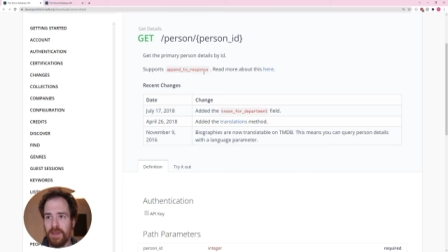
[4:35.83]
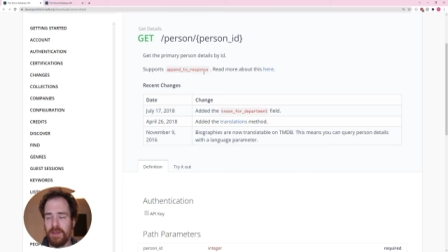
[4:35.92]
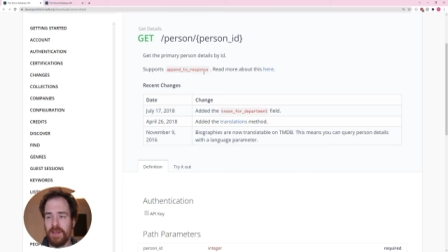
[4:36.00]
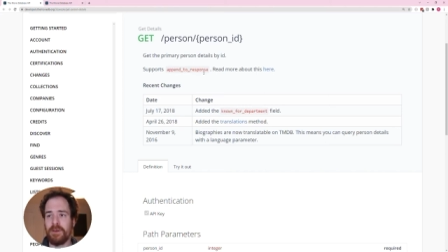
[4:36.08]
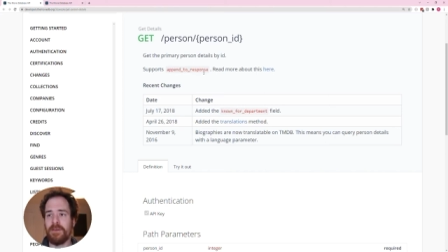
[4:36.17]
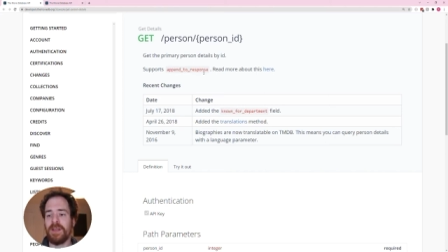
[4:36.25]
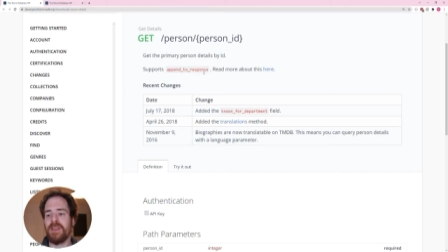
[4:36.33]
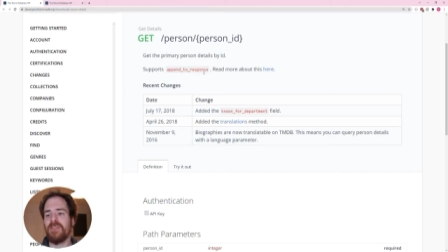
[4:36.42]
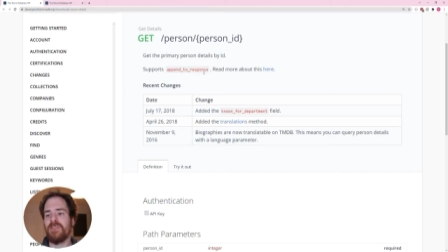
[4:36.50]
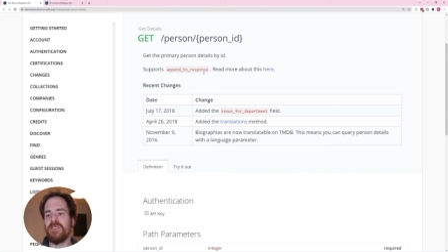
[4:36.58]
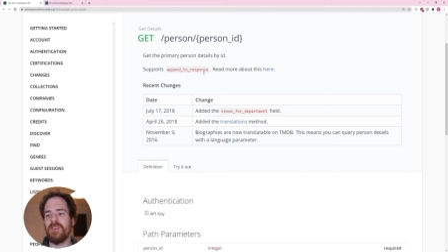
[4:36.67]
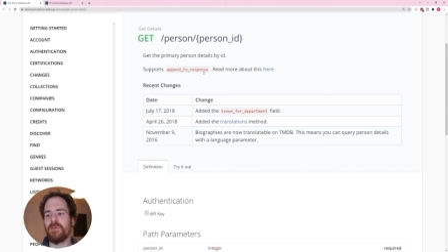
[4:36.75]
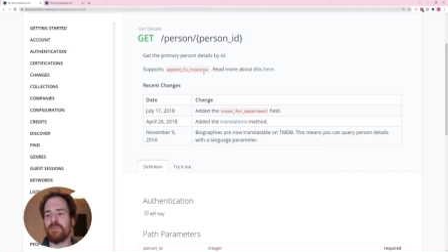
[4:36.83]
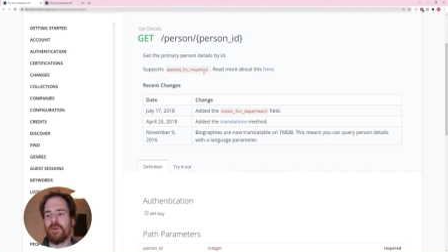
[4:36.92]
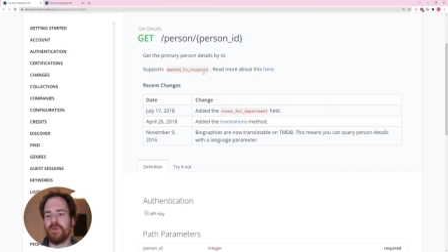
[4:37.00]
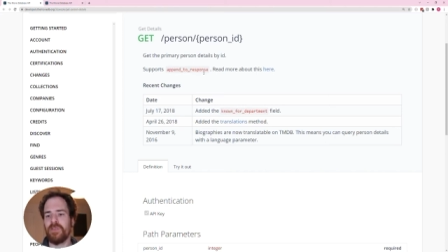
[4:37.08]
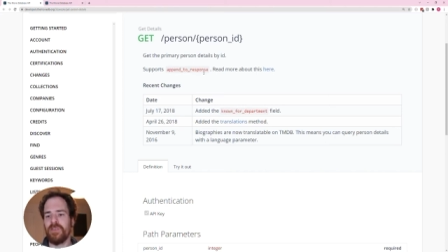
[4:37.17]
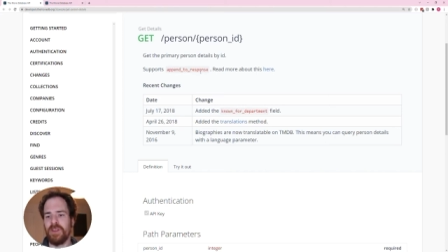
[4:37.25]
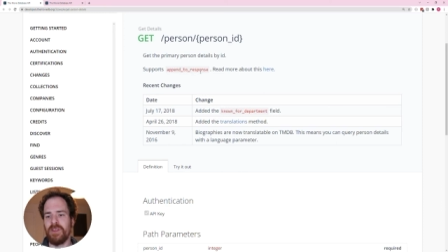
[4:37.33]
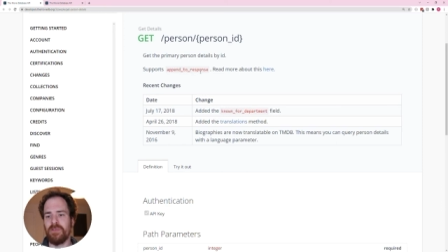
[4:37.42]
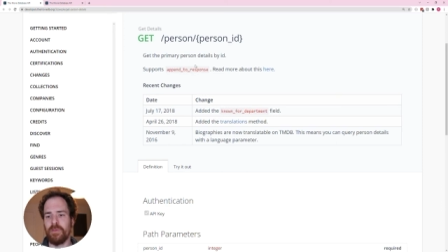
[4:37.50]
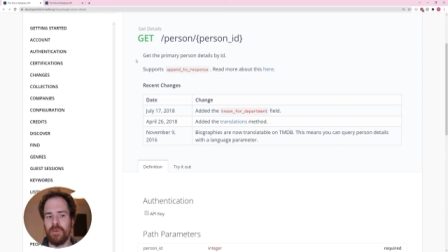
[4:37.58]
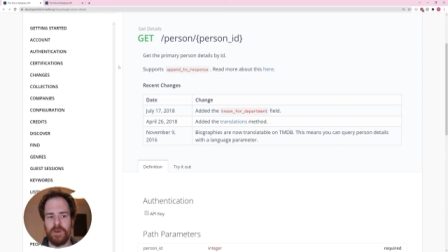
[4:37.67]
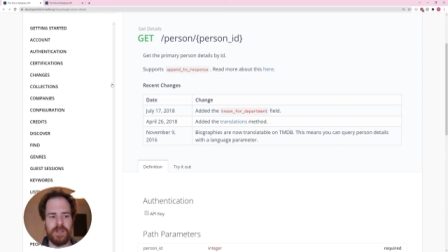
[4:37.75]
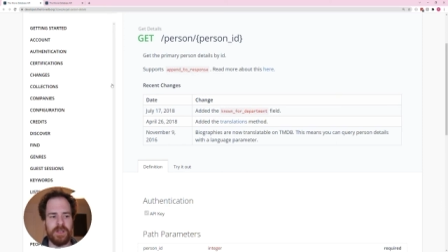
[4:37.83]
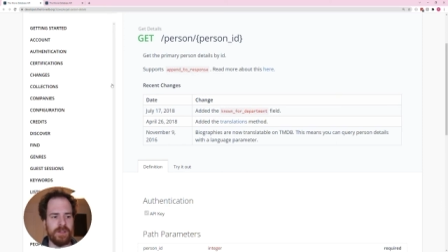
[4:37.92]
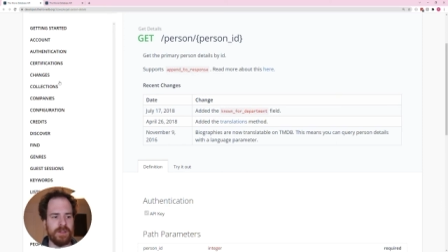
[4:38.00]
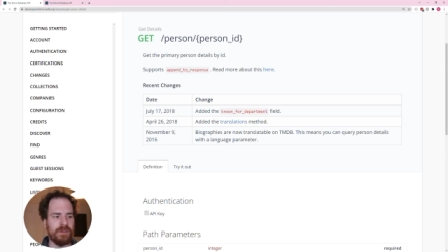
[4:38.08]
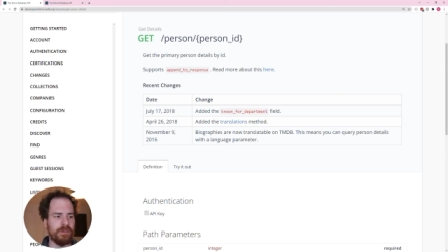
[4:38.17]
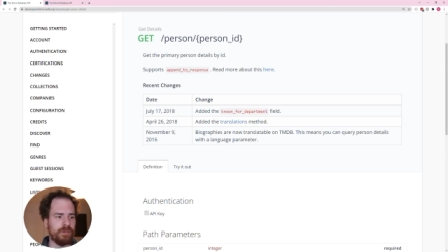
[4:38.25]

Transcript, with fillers: the credits this person has worked on.